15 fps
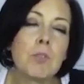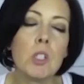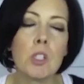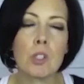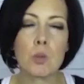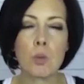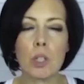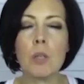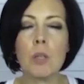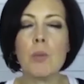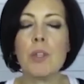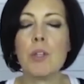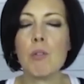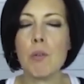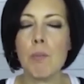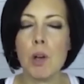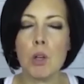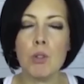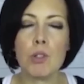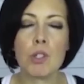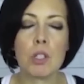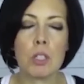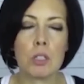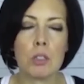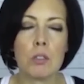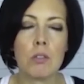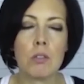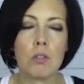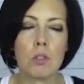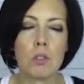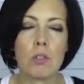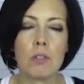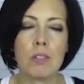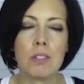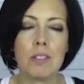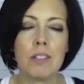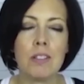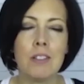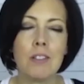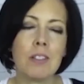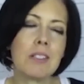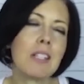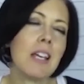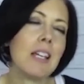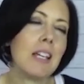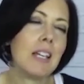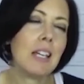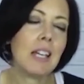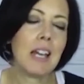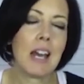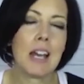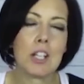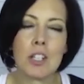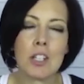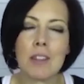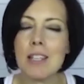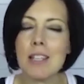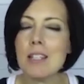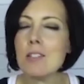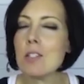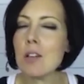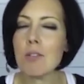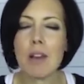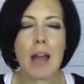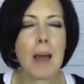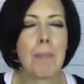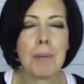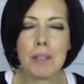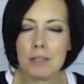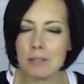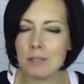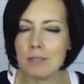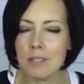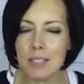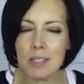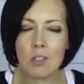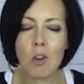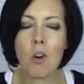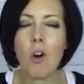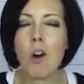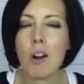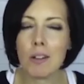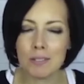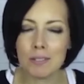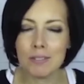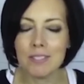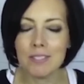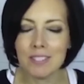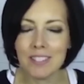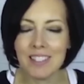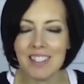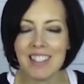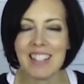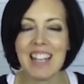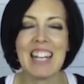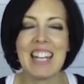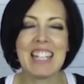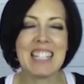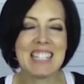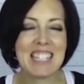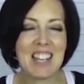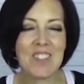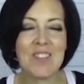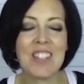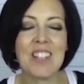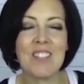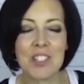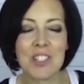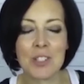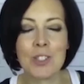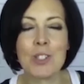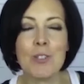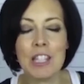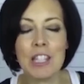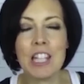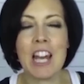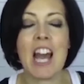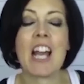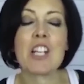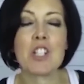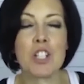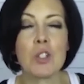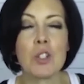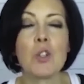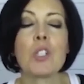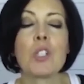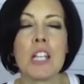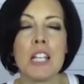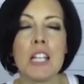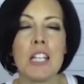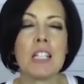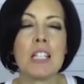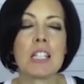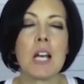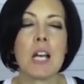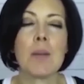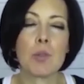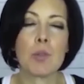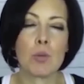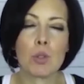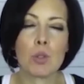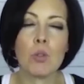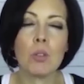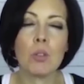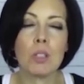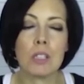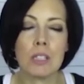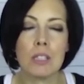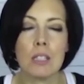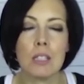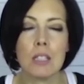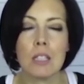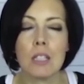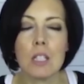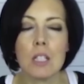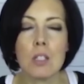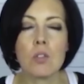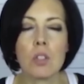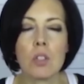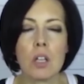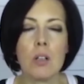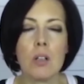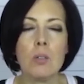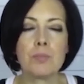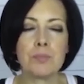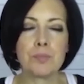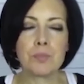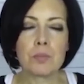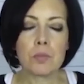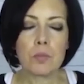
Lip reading: you're just working with your emotions, you're not taking any action, things don't happen. It's hard. And the same thing with just doing the action and not taking the time to restore. So